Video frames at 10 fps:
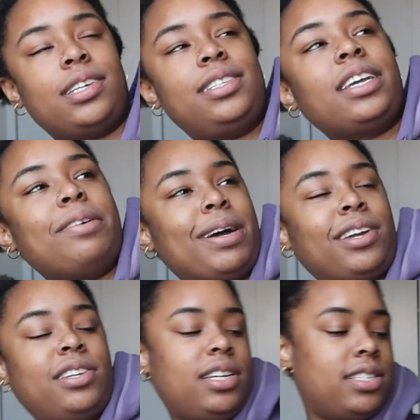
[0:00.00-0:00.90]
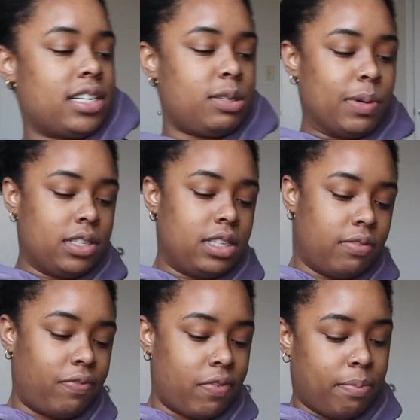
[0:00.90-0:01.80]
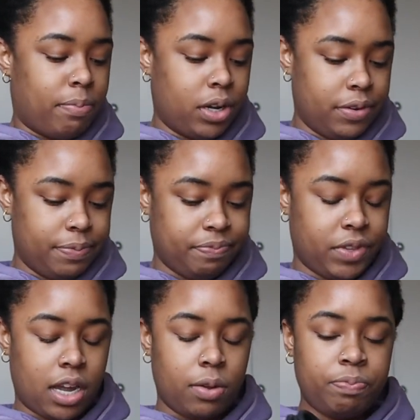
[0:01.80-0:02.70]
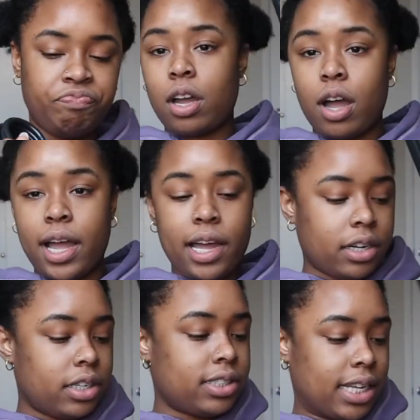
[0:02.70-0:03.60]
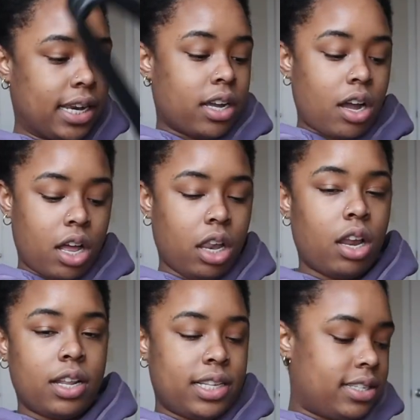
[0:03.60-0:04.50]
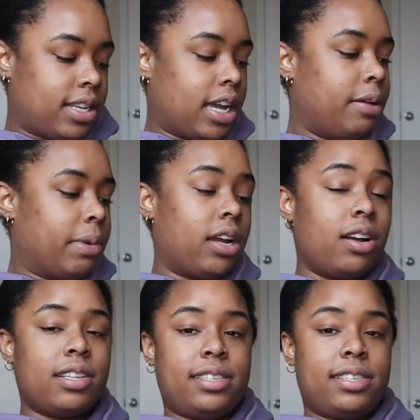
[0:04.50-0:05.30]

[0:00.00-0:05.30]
I take it back, it is expensive, but yeah. Got hangers and I got a lot this time. I got